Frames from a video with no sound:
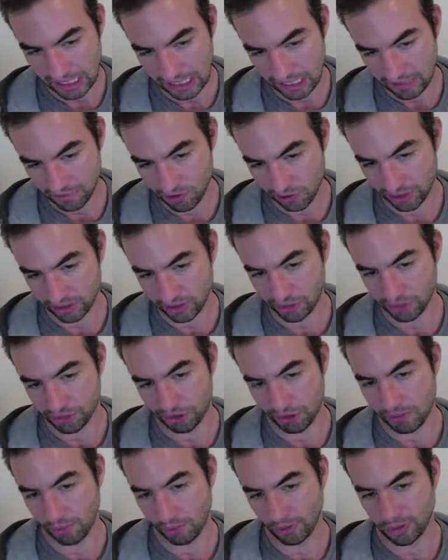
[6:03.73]
If you look at the
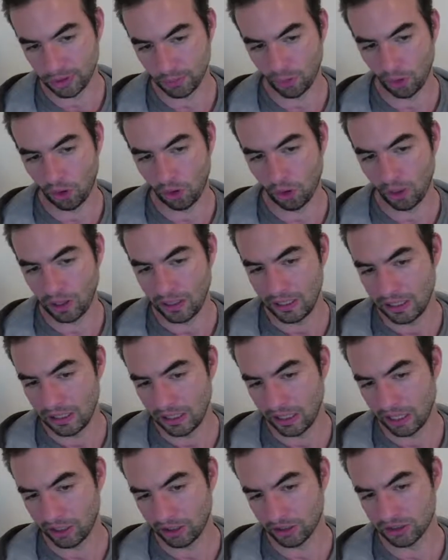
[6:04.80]
30 multiple,
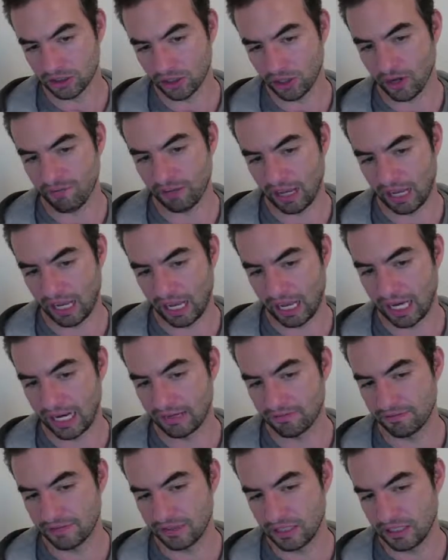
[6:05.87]

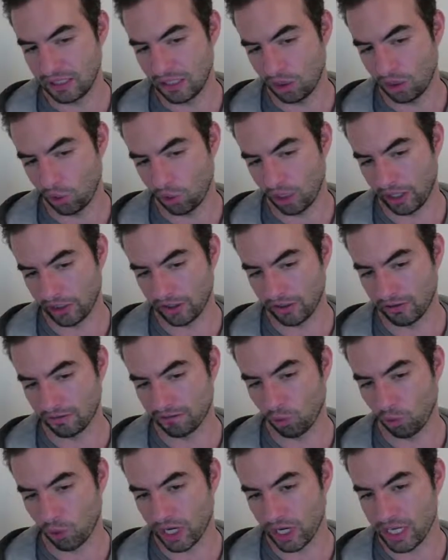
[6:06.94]
135 or
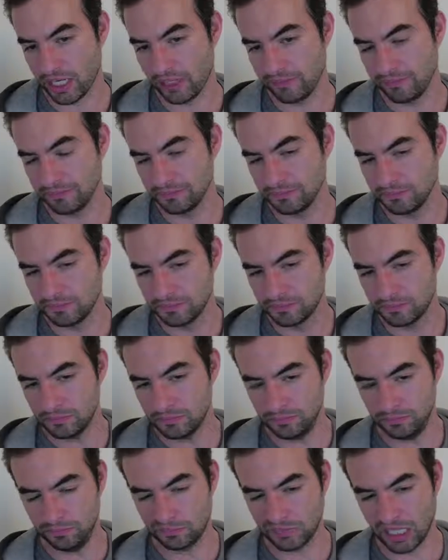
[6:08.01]
140.
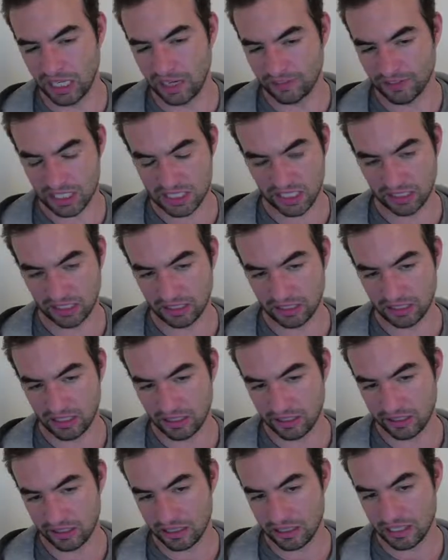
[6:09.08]
And if this thing
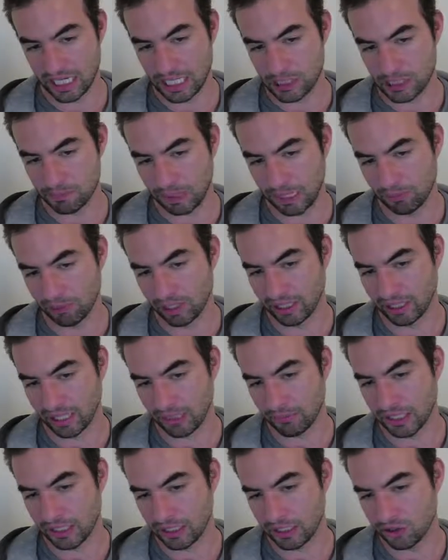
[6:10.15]
stays public, I
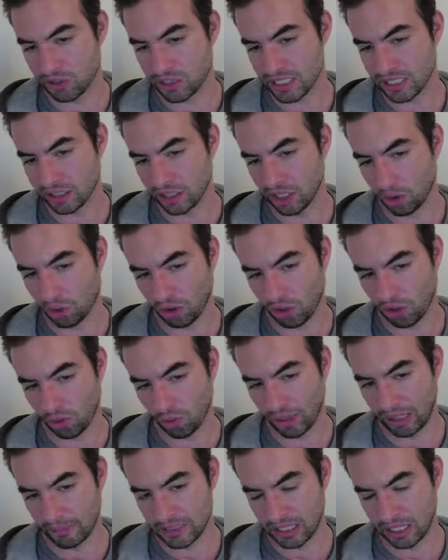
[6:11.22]
mean, you see it going all the way
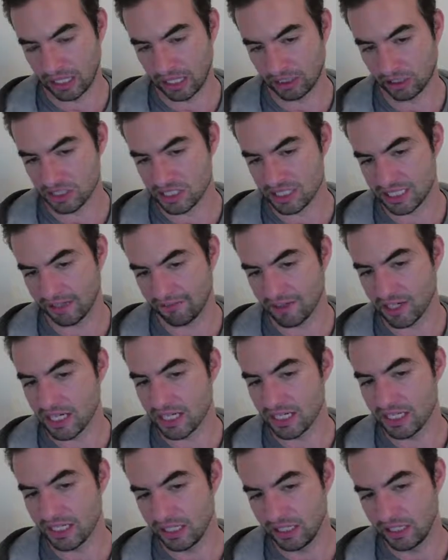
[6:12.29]
up to
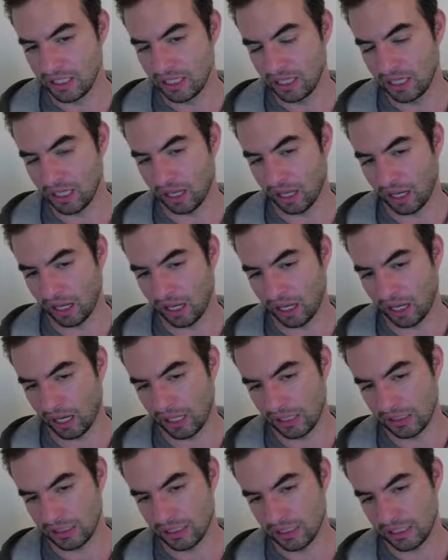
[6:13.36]
170
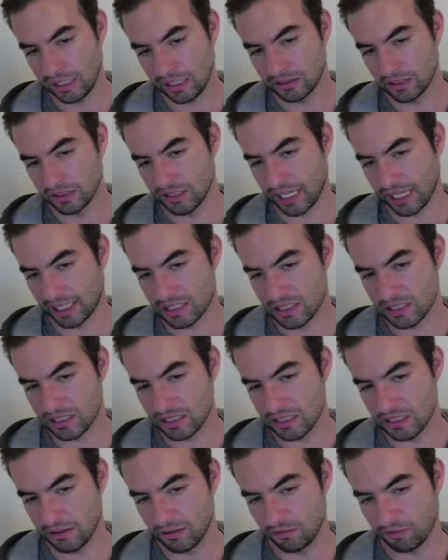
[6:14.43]
in the next
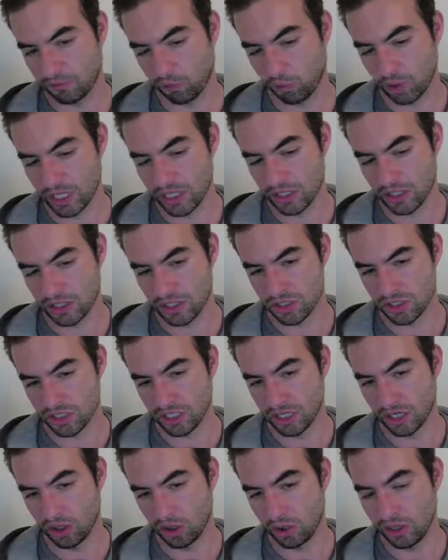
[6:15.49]
4 years or
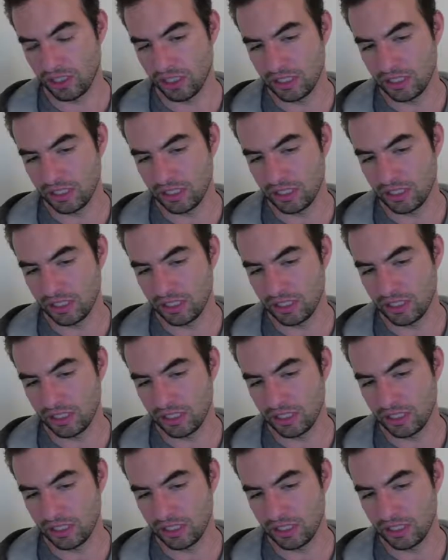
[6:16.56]
so.